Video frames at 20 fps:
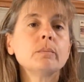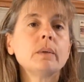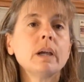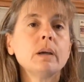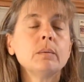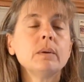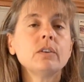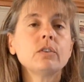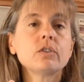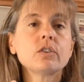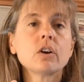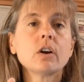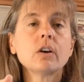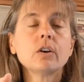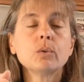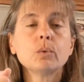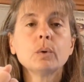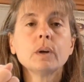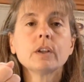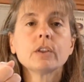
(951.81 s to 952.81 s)
maybe
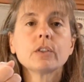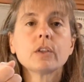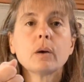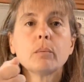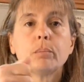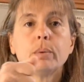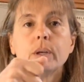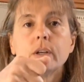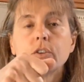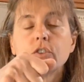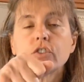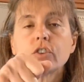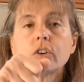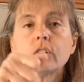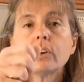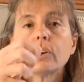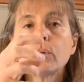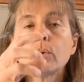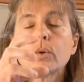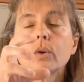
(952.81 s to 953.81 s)
start with a
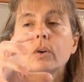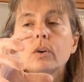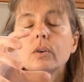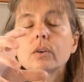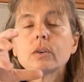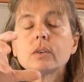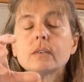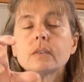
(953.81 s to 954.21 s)
pitcher or